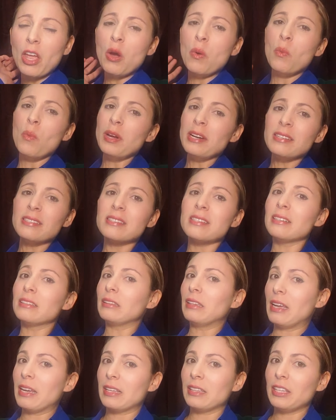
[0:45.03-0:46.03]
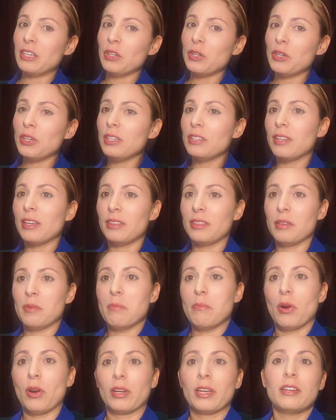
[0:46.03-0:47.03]
what is the likelihood that the
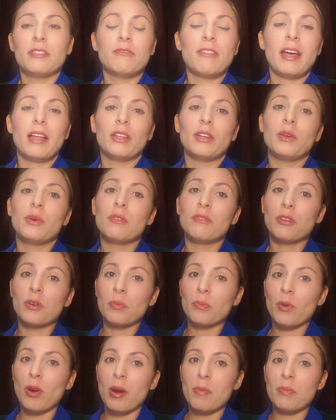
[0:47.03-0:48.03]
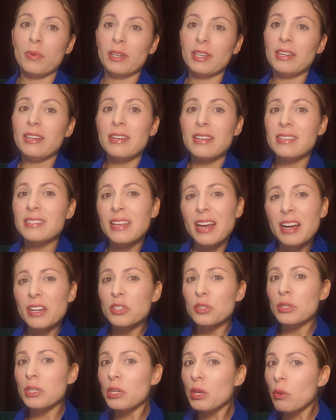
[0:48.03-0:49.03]
market value of your property is
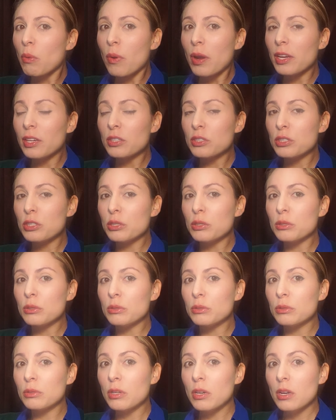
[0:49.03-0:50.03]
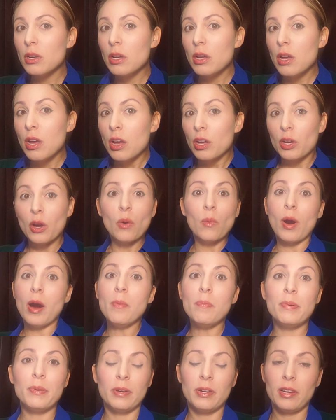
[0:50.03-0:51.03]
actually going to go
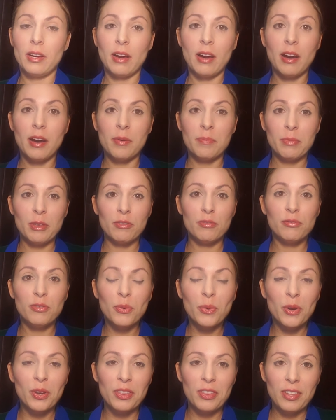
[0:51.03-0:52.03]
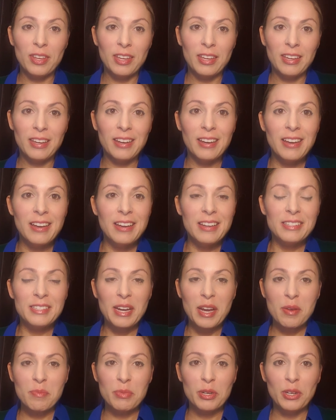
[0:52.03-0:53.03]
up before the
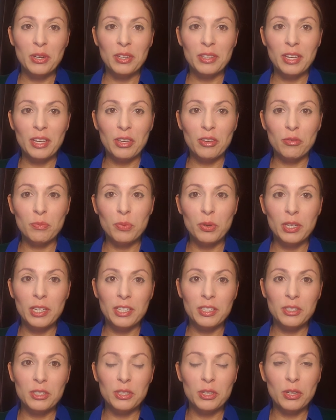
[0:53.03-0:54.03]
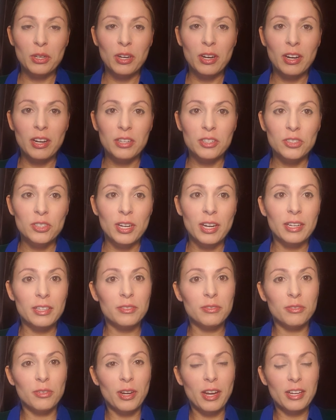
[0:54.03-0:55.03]
time period that you've put into your contract
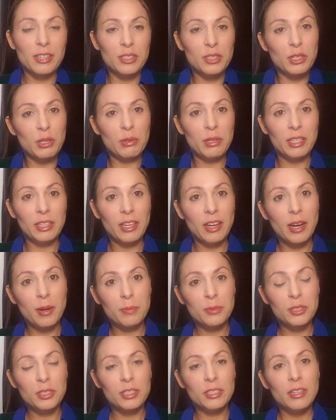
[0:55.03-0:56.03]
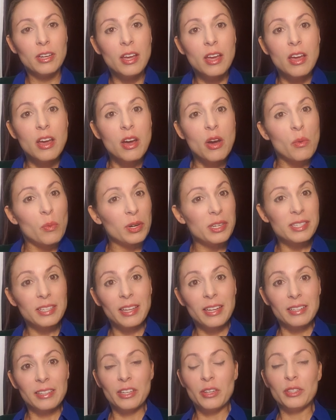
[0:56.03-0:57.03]
for executing the option? What is the
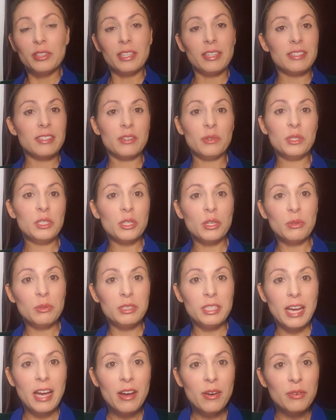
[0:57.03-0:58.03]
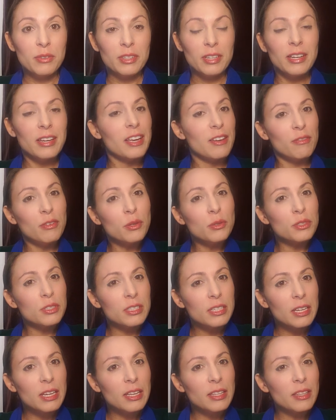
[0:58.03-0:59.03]
likelihood that it's going to go down? If you
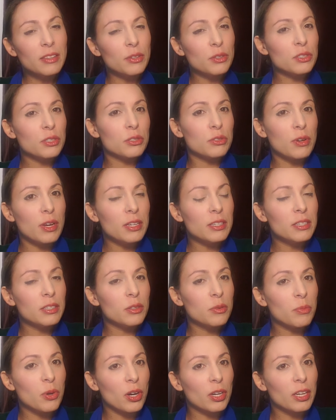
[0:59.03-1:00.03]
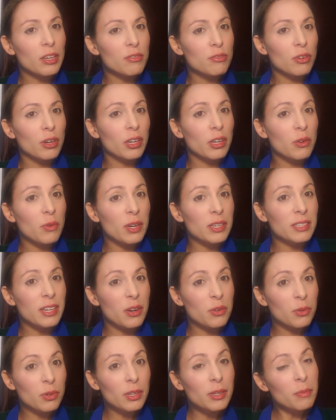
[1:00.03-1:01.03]
see that there's a trend in the market for it going
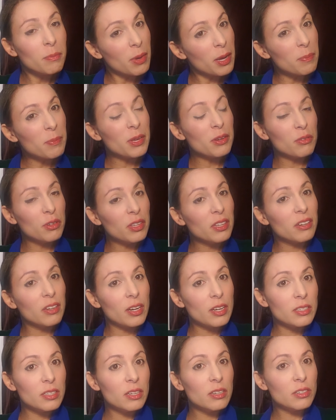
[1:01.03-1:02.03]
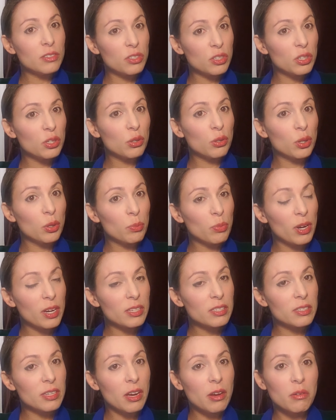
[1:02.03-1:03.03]
downward, it might be a really good idea to secure your
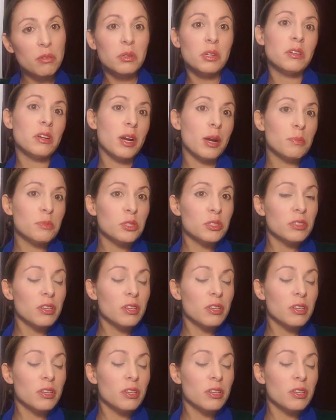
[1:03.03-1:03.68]
price now, and an option